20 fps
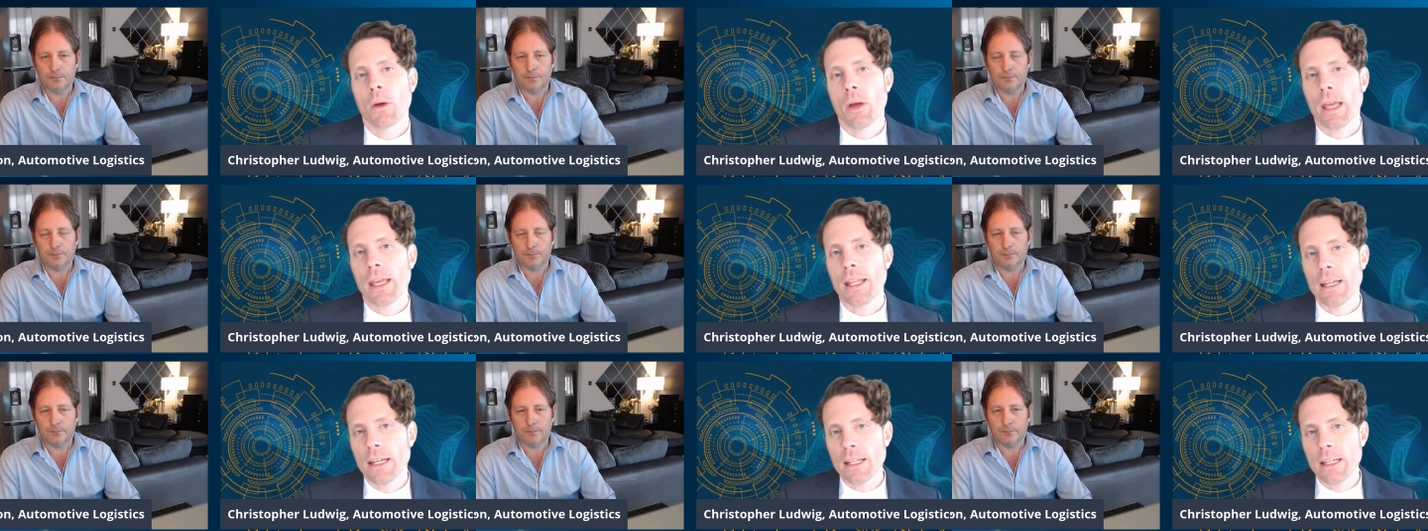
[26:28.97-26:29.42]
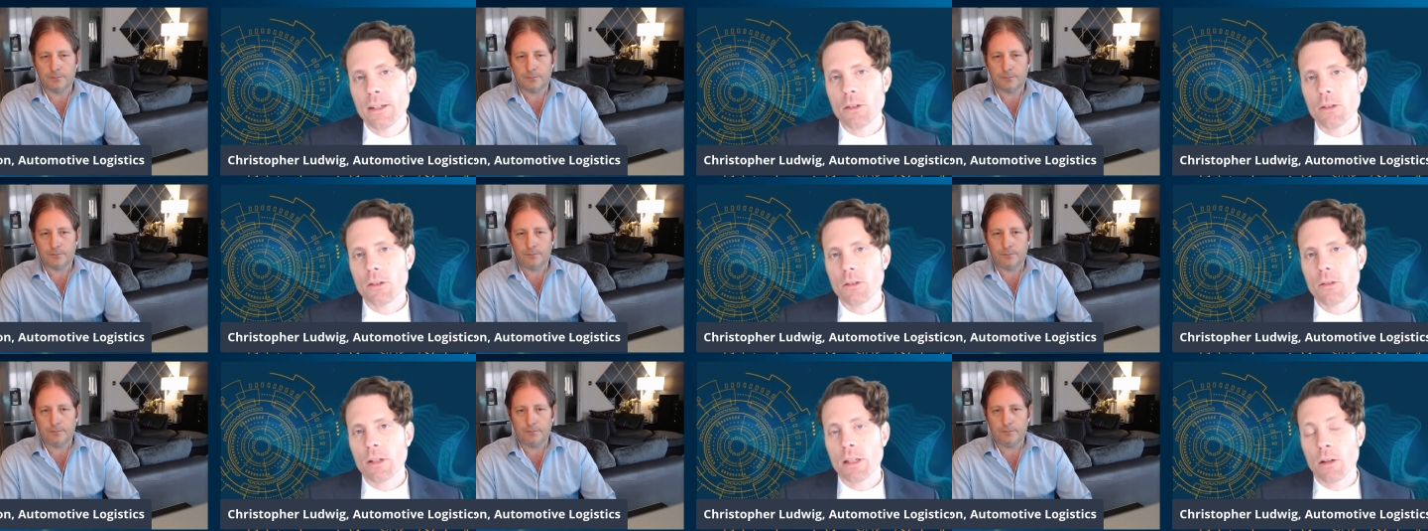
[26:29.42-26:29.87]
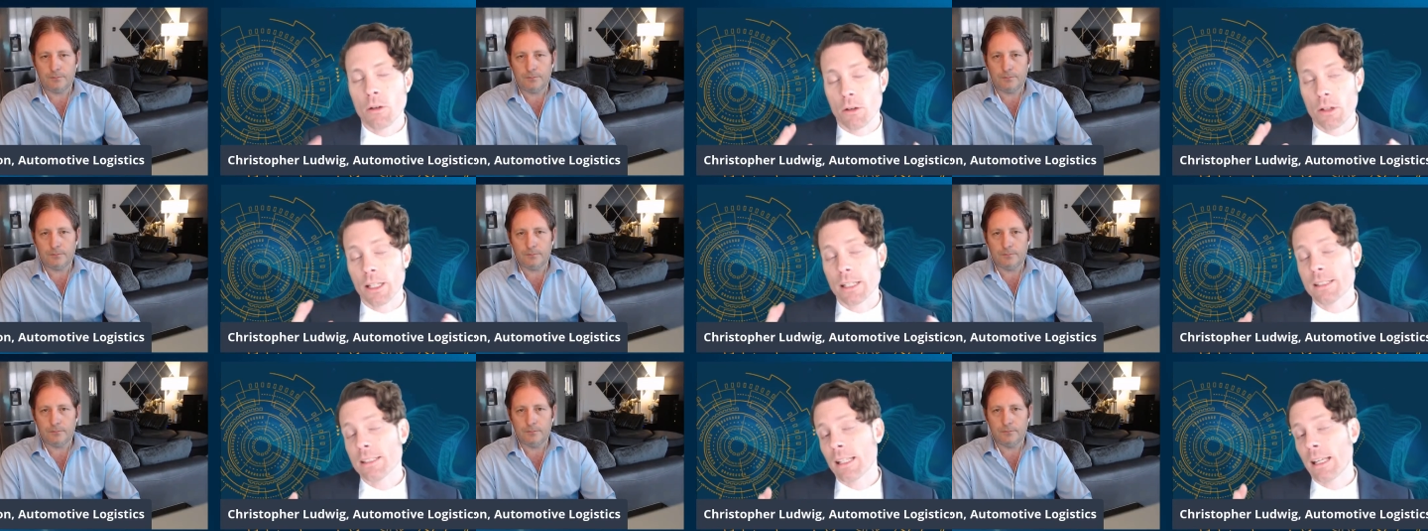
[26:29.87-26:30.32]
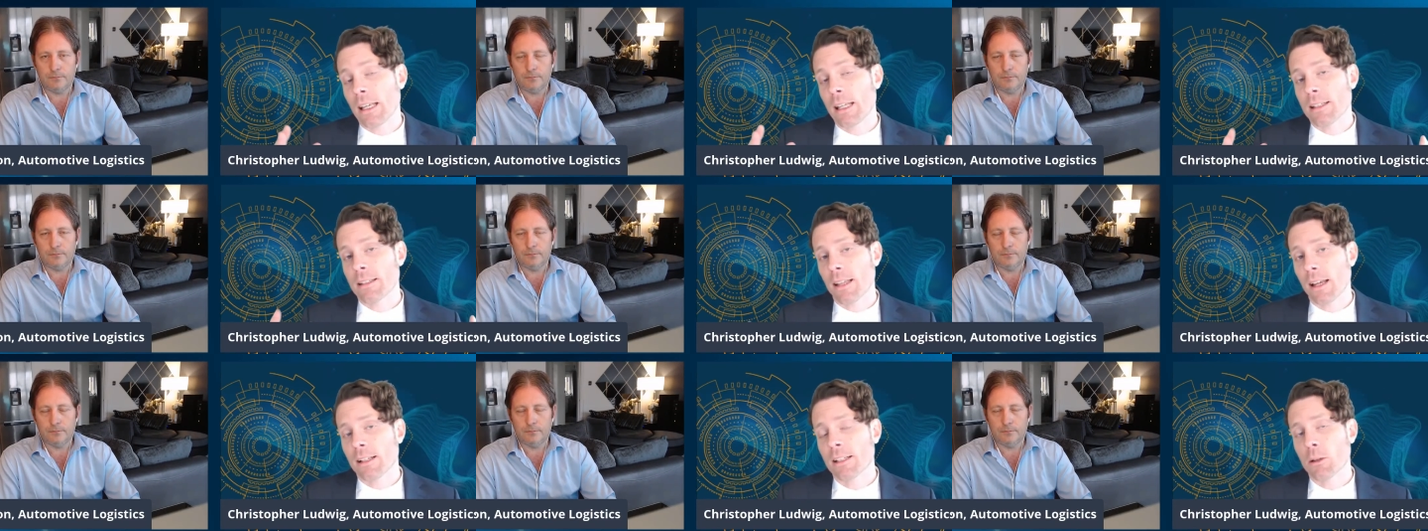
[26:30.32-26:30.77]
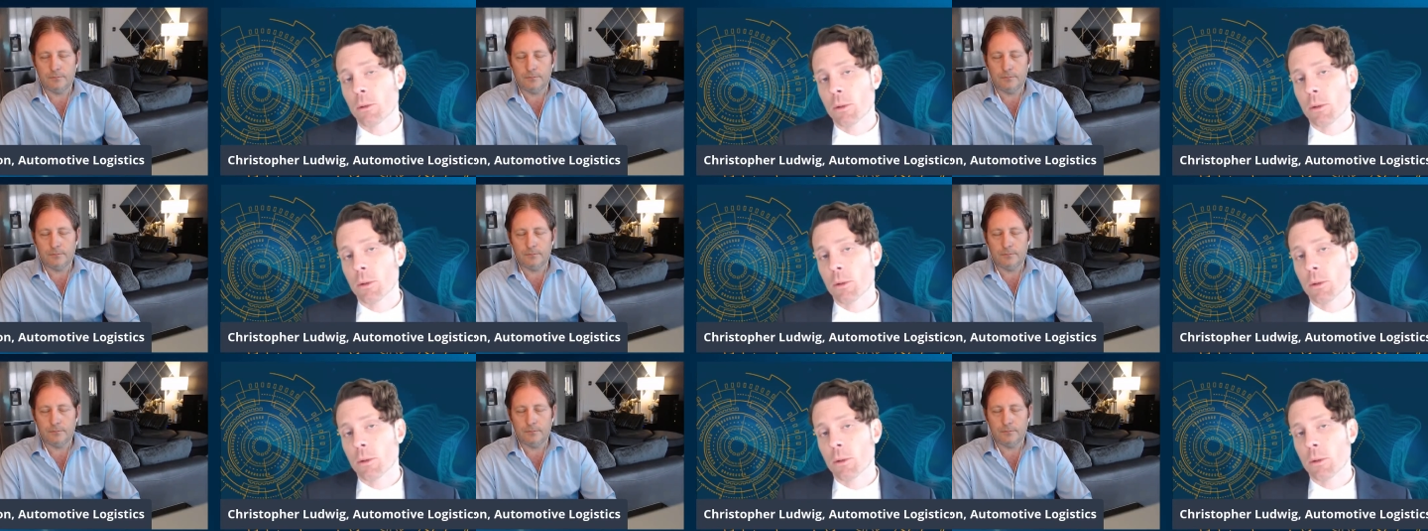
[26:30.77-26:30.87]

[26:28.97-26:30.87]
Speaker 1: In an industry, or let's say a sector